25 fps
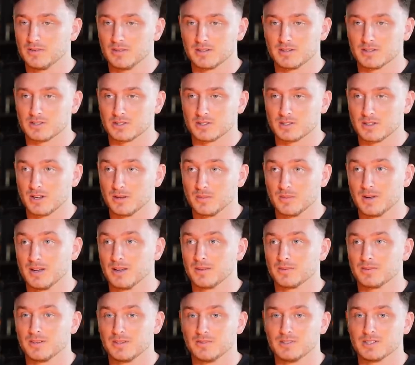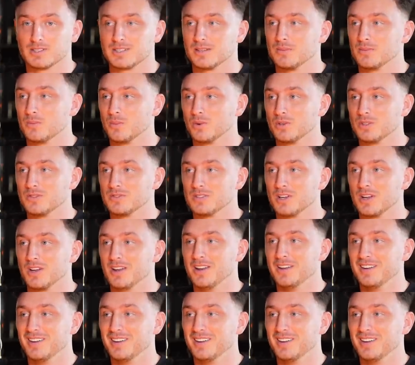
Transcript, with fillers: And just like, well, have you seen what you've done?